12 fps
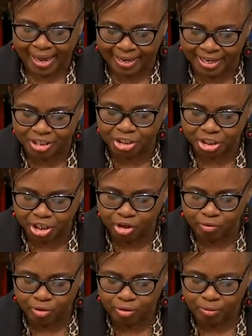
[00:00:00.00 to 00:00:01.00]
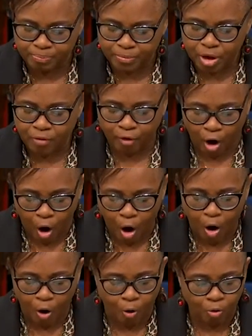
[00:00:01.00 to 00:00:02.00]
and in general, for
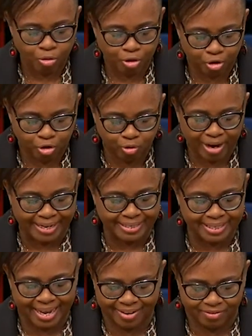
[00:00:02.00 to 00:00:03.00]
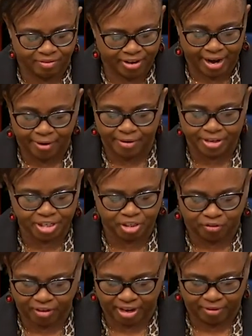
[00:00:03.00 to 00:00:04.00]
all the great and
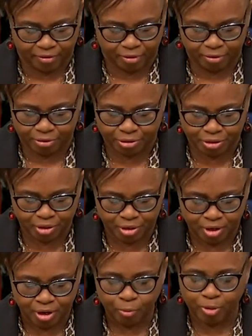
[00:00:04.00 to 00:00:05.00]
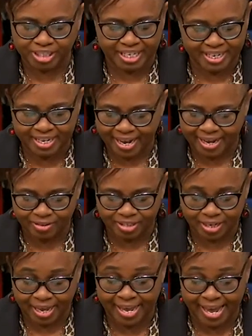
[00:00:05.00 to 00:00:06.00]
various favors which he
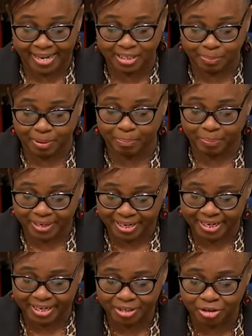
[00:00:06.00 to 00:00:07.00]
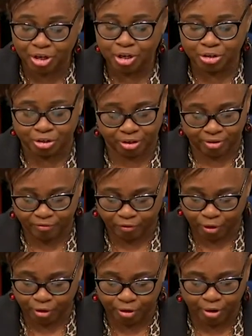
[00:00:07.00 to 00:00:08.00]
has, he has been pleased to
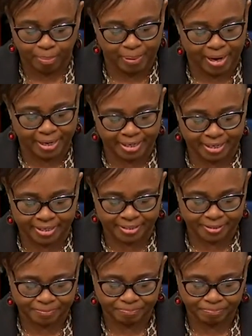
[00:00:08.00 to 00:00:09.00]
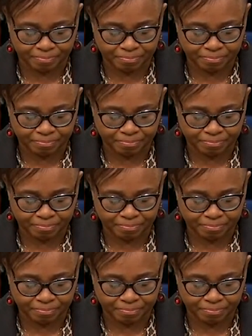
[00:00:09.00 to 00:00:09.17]
confer upon us.